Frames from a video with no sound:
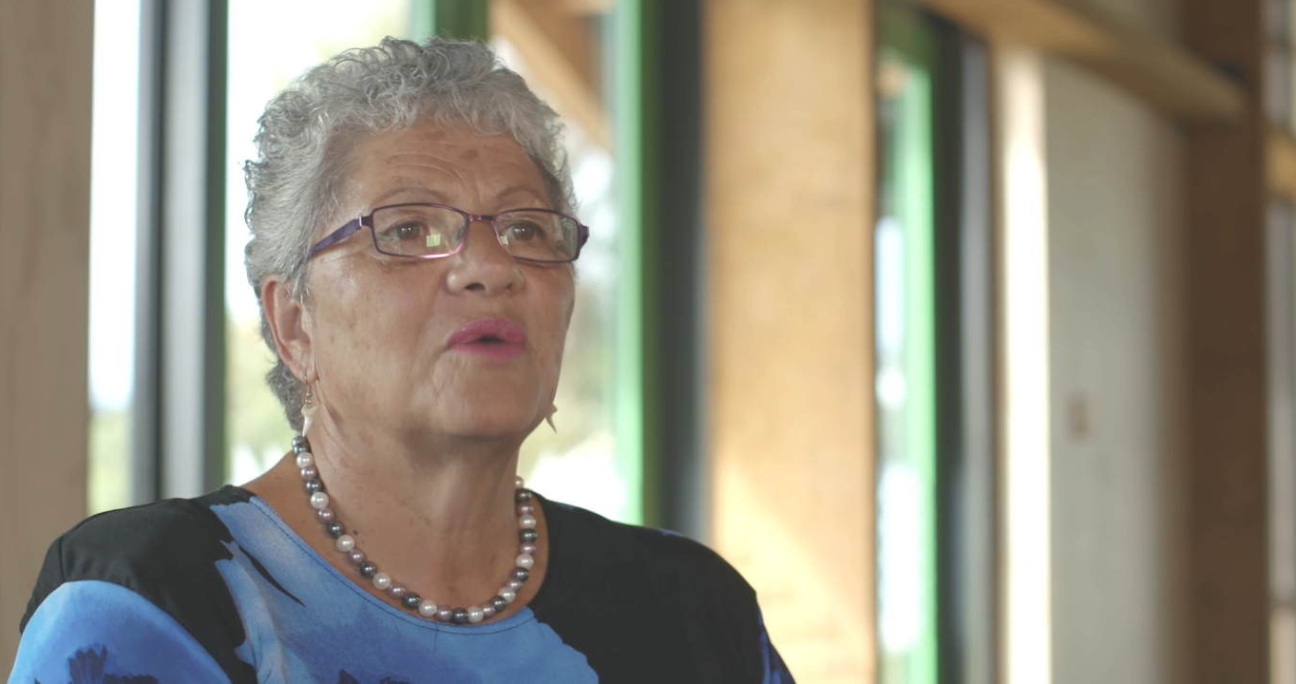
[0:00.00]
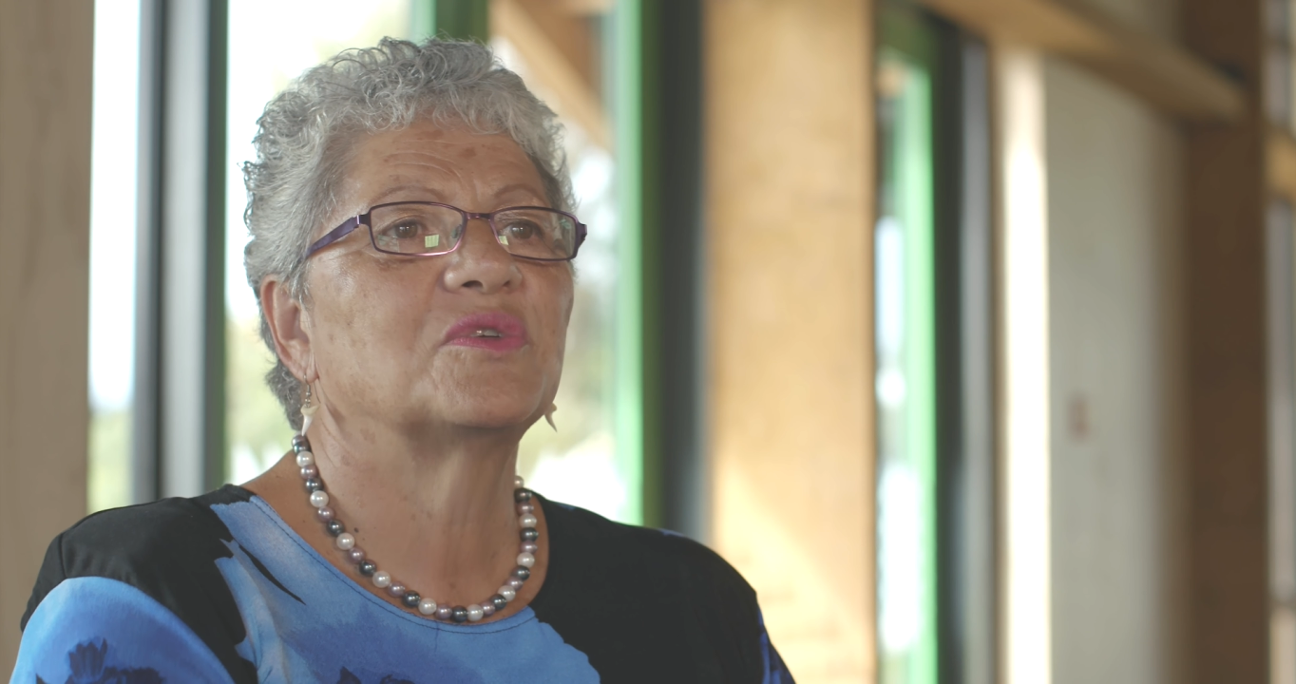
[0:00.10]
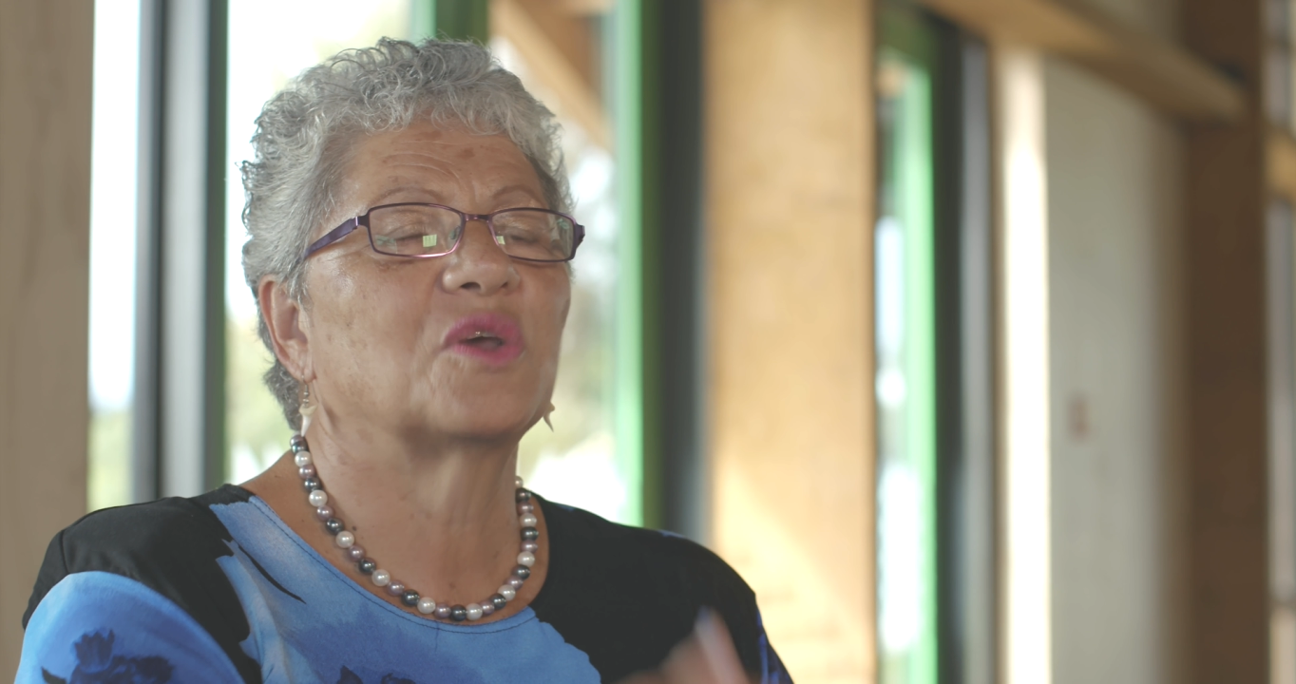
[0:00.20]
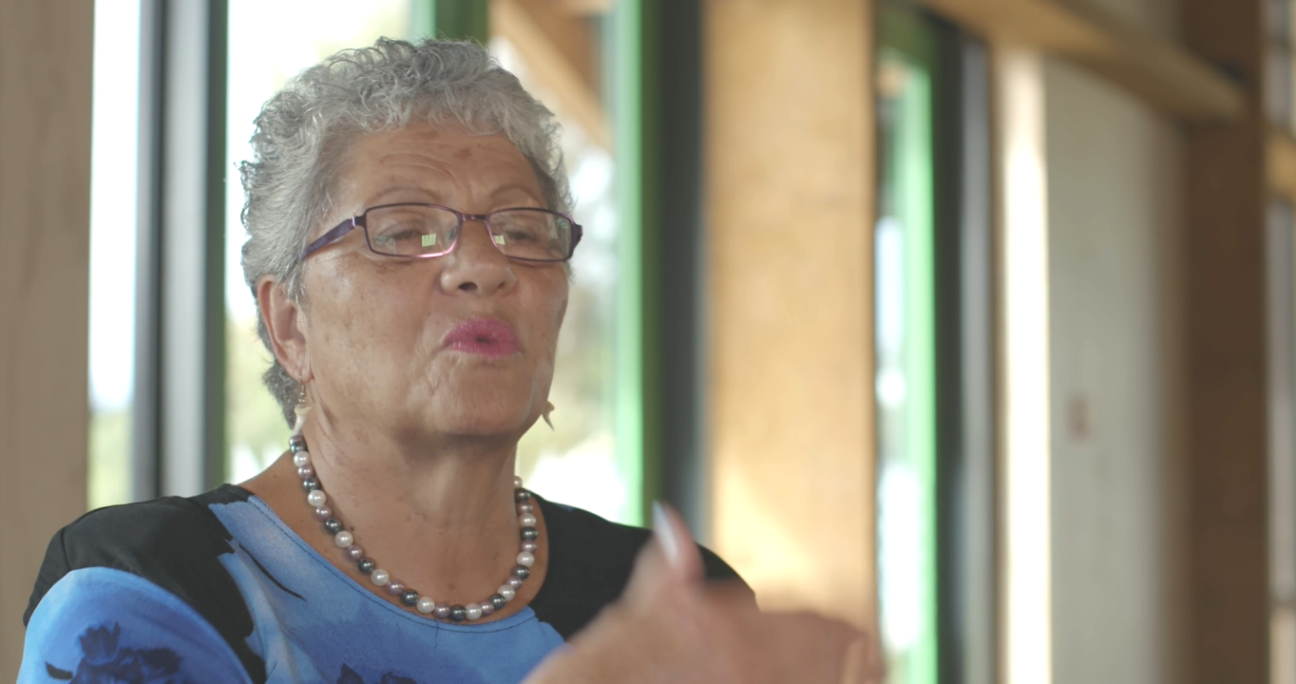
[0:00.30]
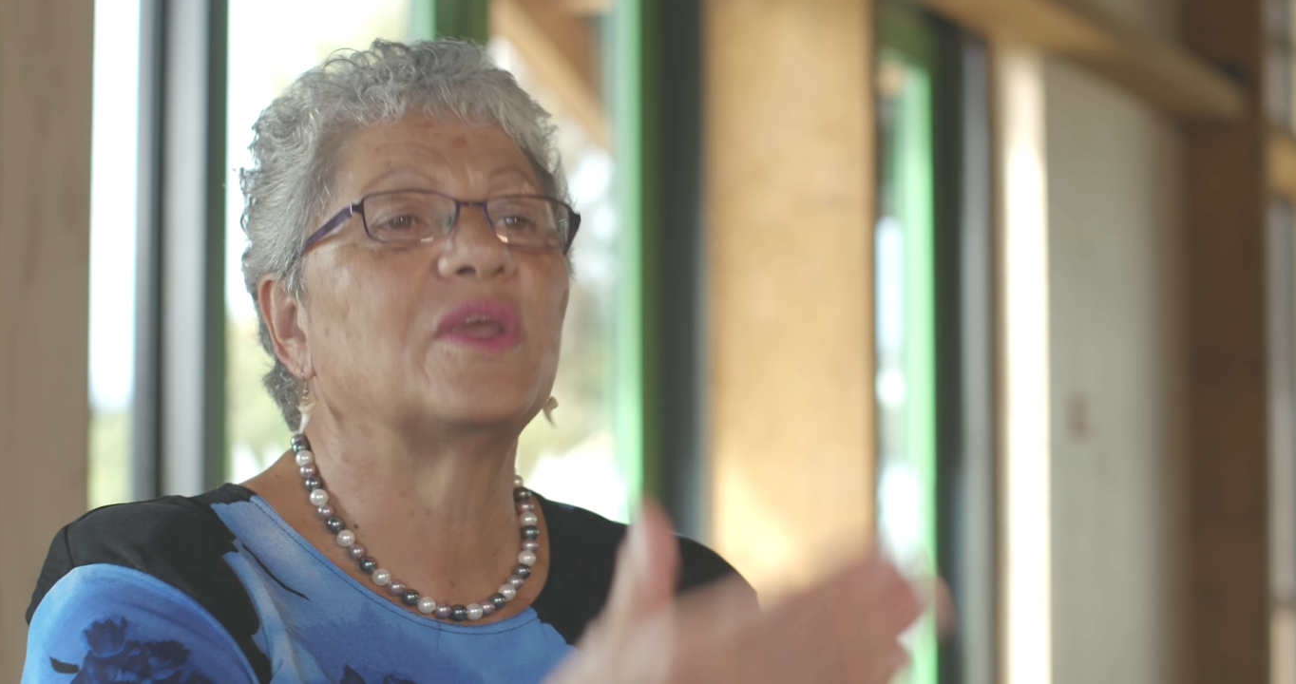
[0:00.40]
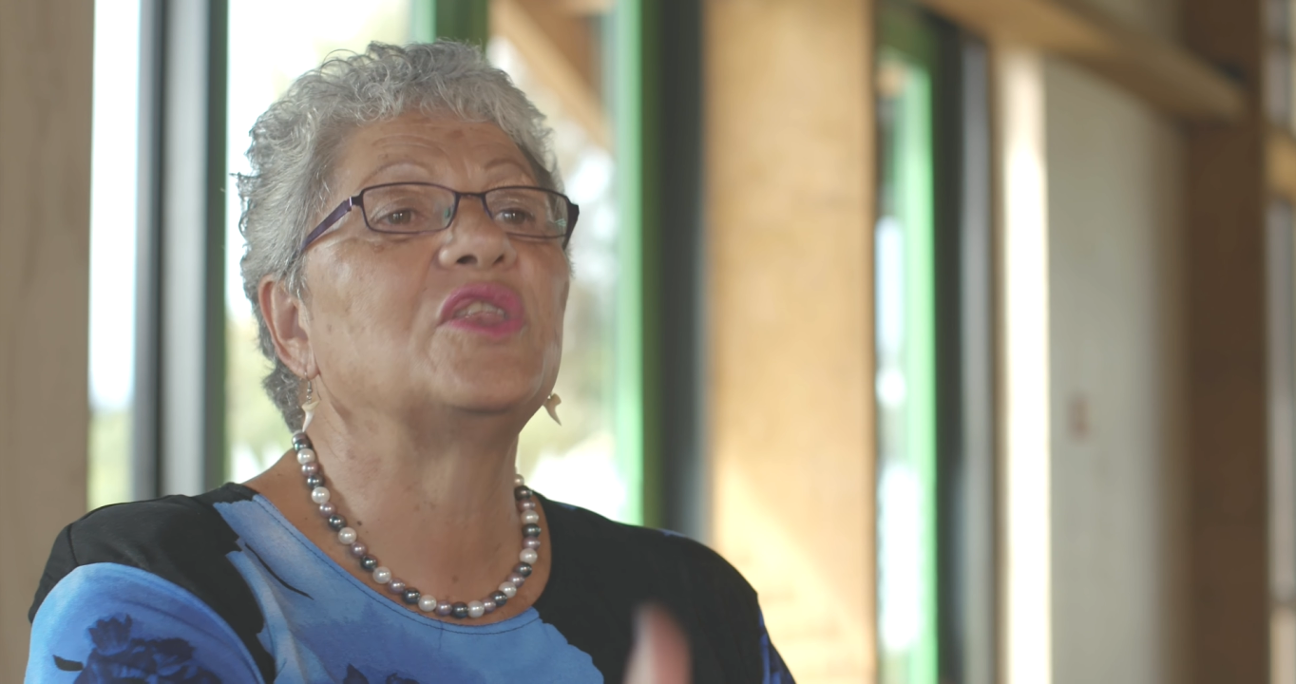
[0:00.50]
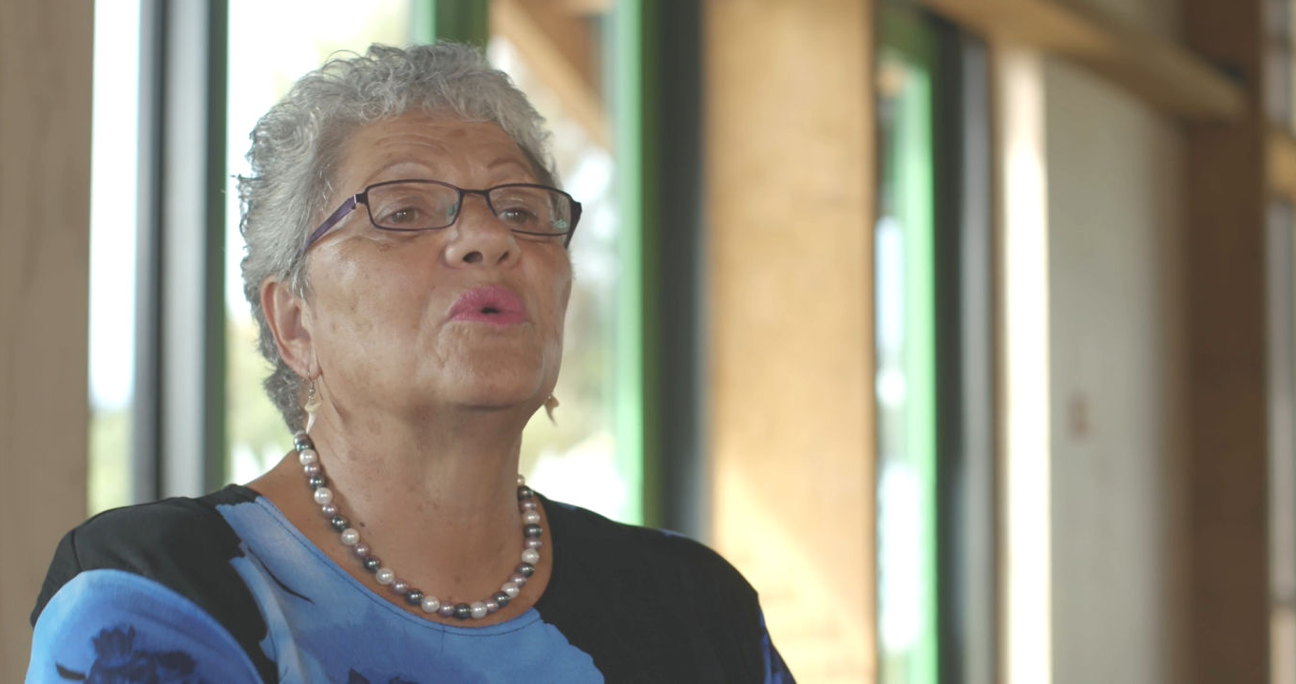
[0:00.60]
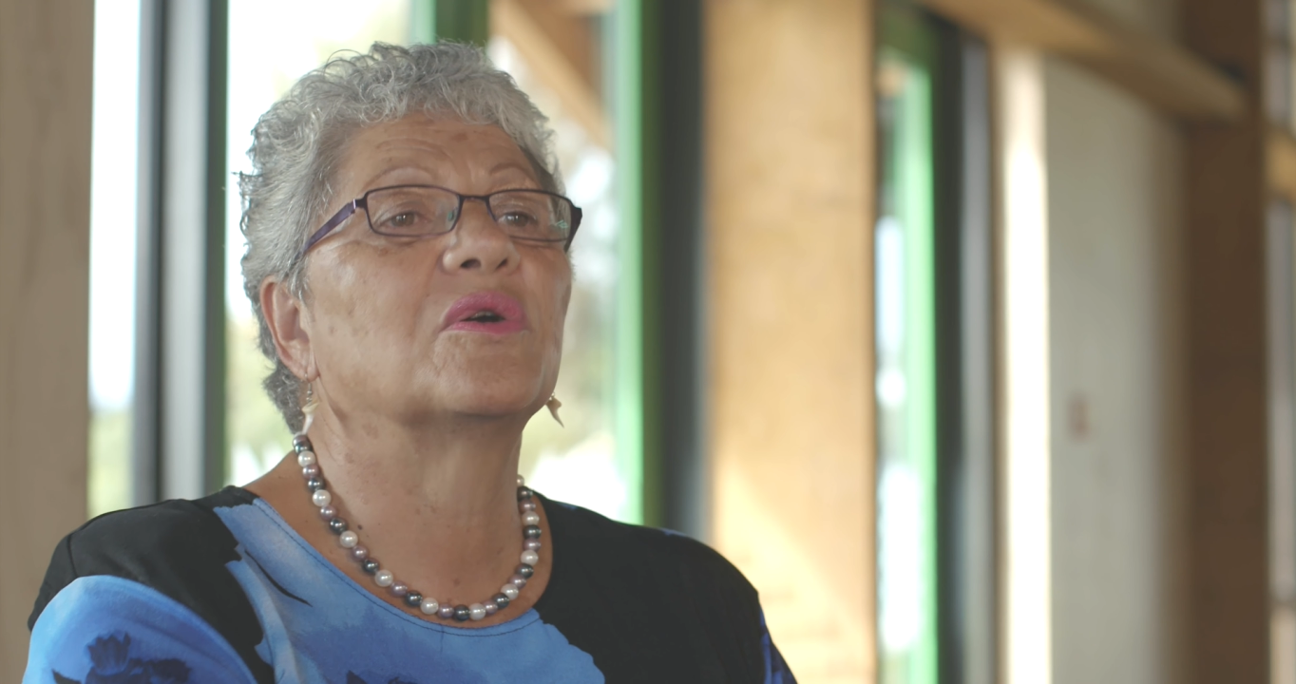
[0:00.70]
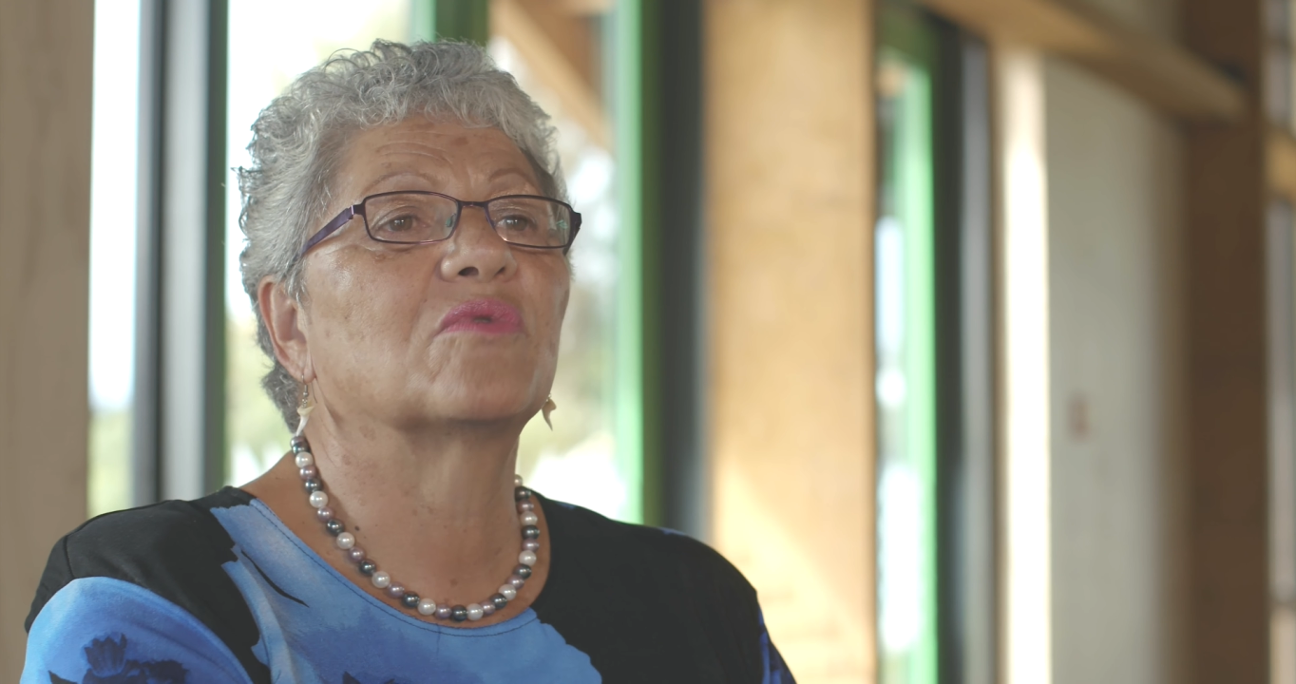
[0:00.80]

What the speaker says: So when you